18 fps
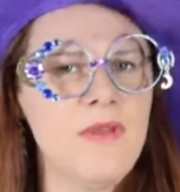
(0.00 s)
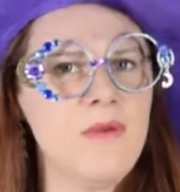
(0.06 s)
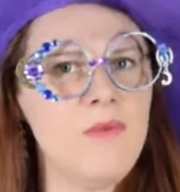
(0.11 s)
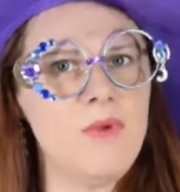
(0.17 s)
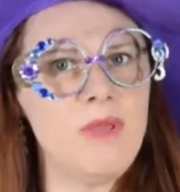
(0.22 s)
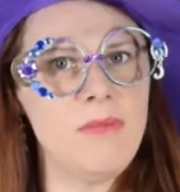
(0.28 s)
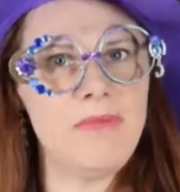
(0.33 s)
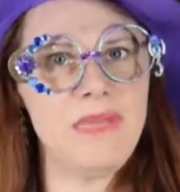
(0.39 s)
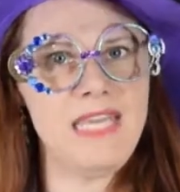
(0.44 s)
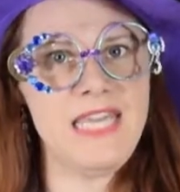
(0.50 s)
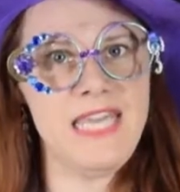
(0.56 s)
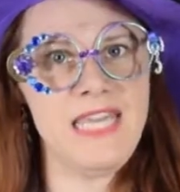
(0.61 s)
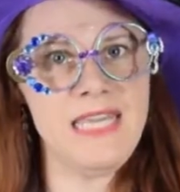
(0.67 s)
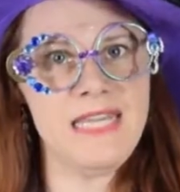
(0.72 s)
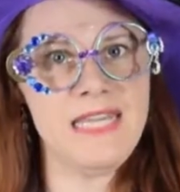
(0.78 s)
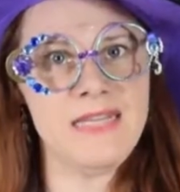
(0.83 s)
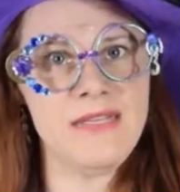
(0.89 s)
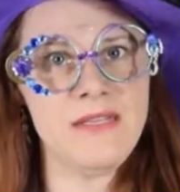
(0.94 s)
We
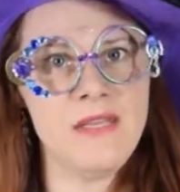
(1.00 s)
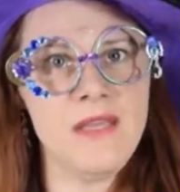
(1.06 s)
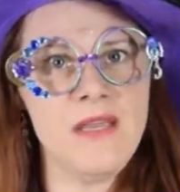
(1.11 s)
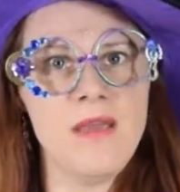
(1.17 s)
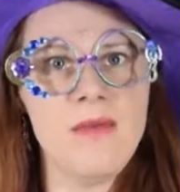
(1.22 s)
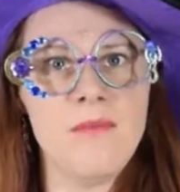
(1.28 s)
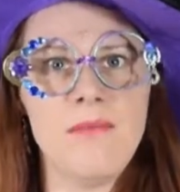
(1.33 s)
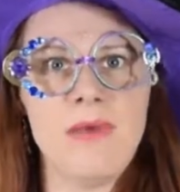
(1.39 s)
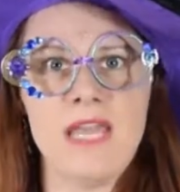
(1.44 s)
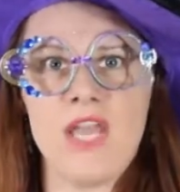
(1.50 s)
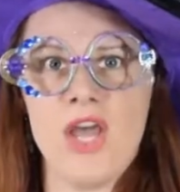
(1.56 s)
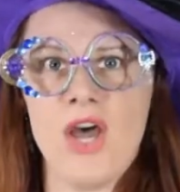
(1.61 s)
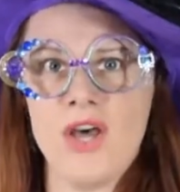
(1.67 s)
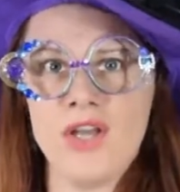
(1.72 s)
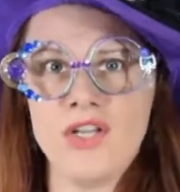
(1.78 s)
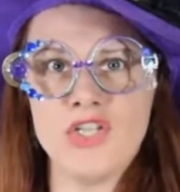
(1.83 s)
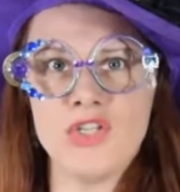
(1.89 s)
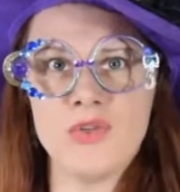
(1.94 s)
begin by
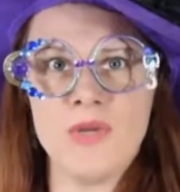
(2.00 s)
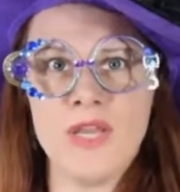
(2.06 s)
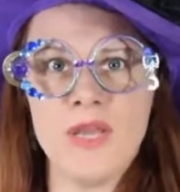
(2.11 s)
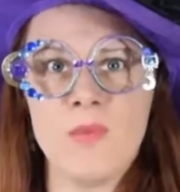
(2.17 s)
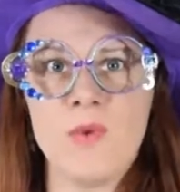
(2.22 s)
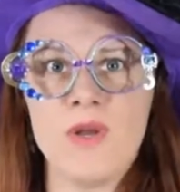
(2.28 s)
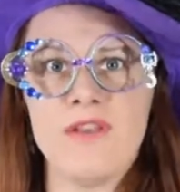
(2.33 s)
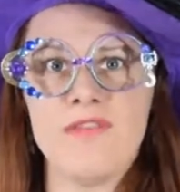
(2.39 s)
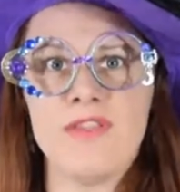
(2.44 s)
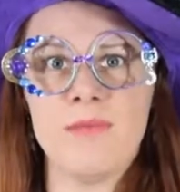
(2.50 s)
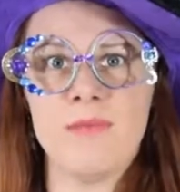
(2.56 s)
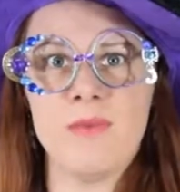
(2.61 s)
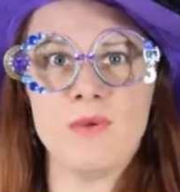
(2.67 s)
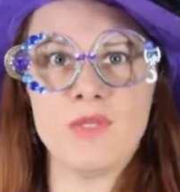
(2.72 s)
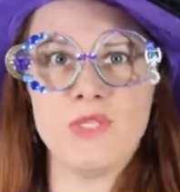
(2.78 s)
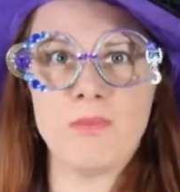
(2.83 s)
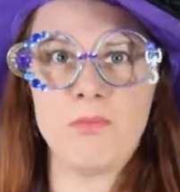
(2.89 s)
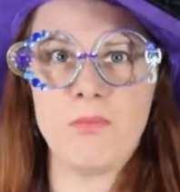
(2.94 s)
conjuring one of the
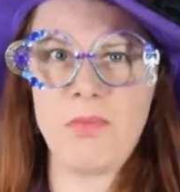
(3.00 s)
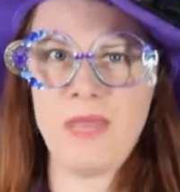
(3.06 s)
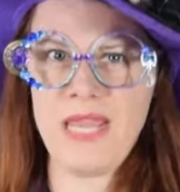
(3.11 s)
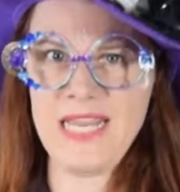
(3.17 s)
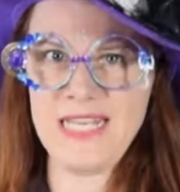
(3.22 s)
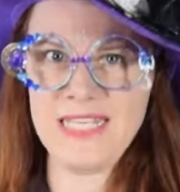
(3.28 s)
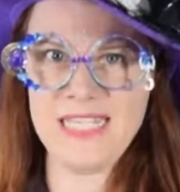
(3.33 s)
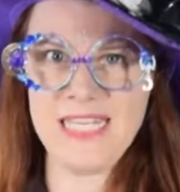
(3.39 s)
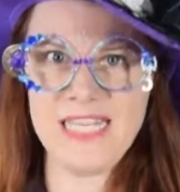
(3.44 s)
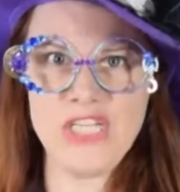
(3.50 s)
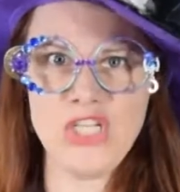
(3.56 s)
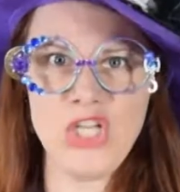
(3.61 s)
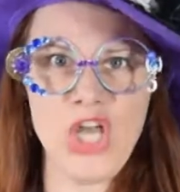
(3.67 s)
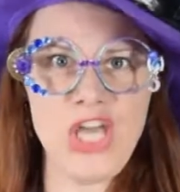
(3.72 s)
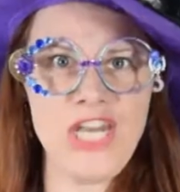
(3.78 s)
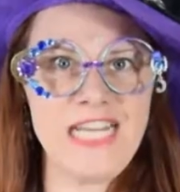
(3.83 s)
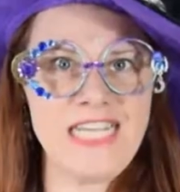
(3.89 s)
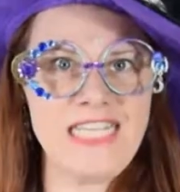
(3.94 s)
most basic
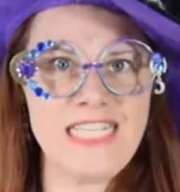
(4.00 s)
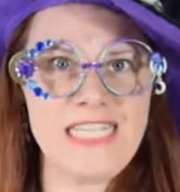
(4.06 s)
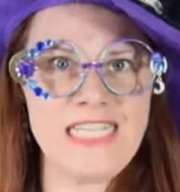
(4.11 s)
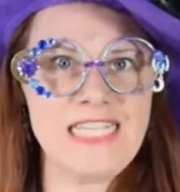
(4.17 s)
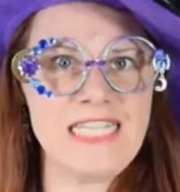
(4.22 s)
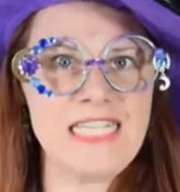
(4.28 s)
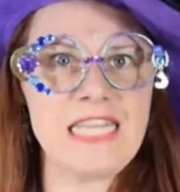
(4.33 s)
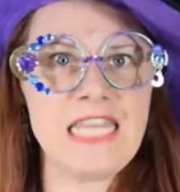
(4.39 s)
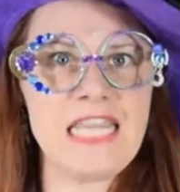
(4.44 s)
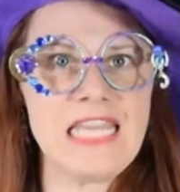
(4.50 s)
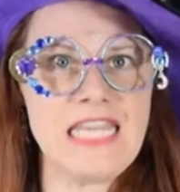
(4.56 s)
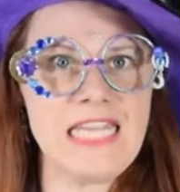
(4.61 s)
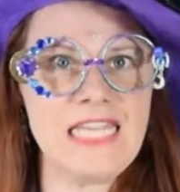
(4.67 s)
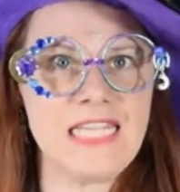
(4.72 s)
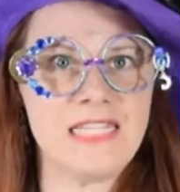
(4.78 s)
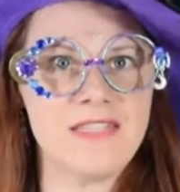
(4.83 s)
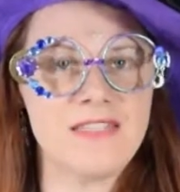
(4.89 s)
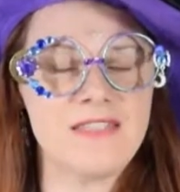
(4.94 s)
non-existent
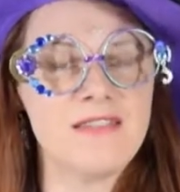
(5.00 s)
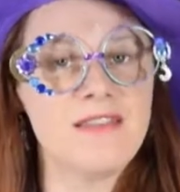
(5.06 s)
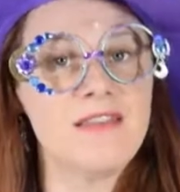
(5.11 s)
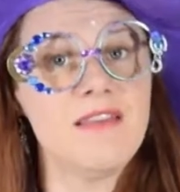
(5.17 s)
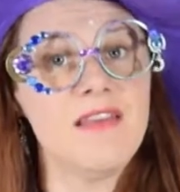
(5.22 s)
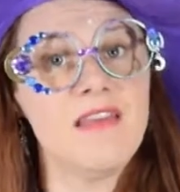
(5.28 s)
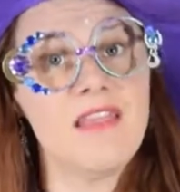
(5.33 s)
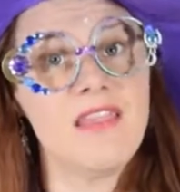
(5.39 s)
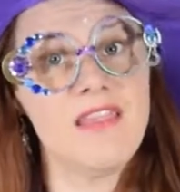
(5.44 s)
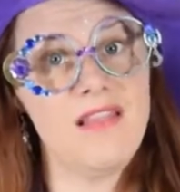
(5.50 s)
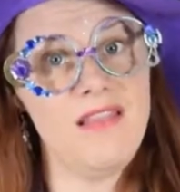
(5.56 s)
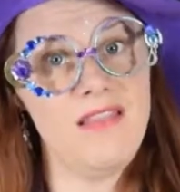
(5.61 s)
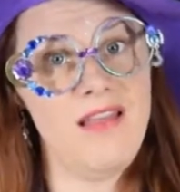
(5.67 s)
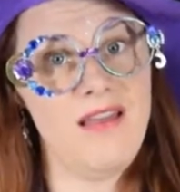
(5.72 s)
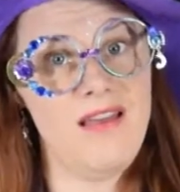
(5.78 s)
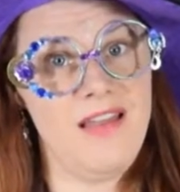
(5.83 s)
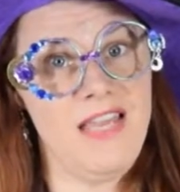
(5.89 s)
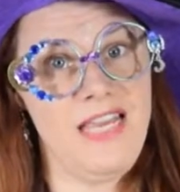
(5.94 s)
things, the
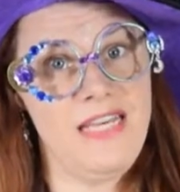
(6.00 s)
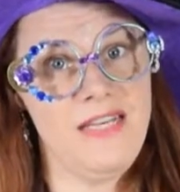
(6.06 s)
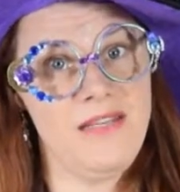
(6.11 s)
line.